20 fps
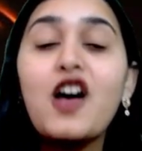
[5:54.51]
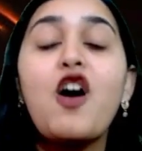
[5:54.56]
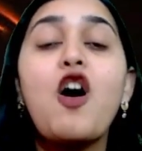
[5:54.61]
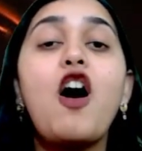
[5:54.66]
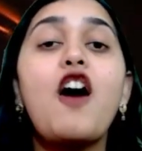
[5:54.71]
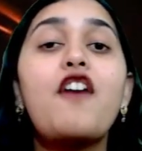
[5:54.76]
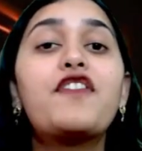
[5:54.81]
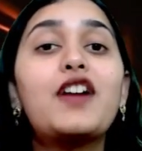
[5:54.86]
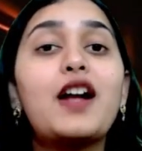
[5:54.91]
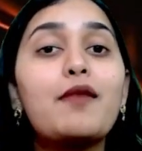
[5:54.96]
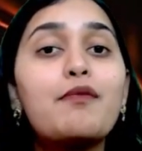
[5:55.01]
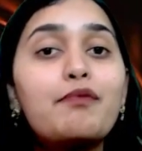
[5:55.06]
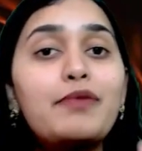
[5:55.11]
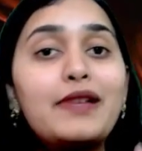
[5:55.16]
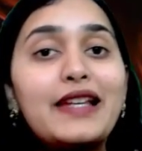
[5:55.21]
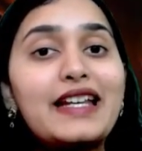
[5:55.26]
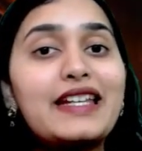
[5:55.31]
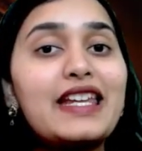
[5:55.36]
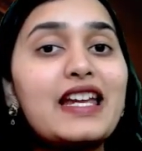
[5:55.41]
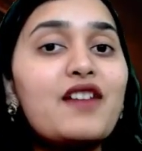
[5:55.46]
of
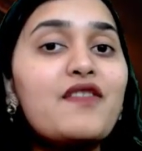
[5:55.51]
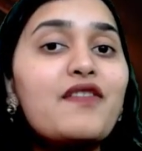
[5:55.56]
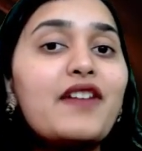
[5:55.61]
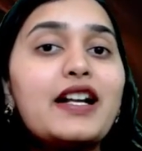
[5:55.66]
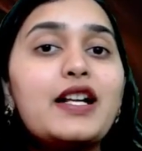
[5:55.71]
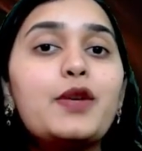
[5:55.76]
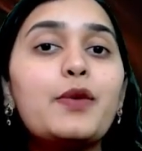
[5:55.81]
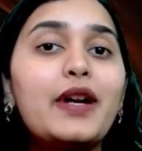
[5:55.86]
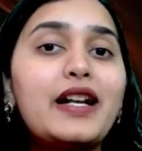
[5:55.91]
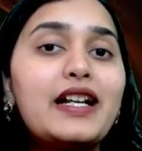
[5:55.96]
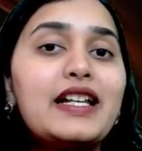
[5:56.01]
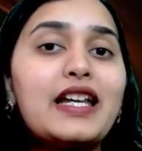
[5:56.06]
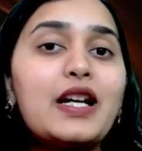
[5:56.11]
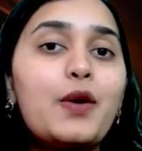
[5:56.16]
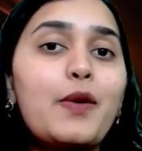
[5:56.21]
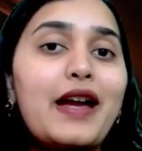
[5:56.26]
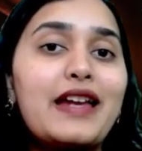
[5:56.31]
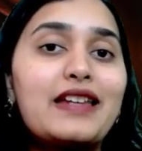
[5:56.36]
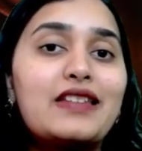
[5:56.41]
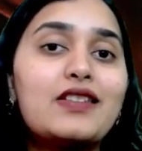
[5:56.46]
completing 120
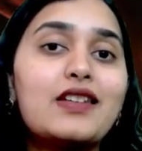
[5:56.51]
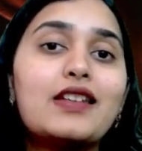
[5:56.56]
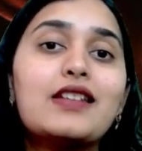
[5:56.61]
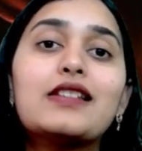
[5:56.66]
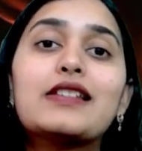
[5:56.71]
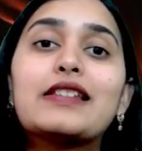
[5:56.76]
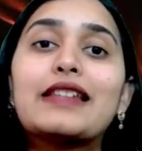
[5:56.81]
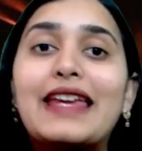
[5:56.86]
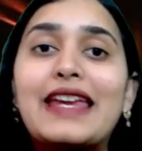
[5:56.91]
questions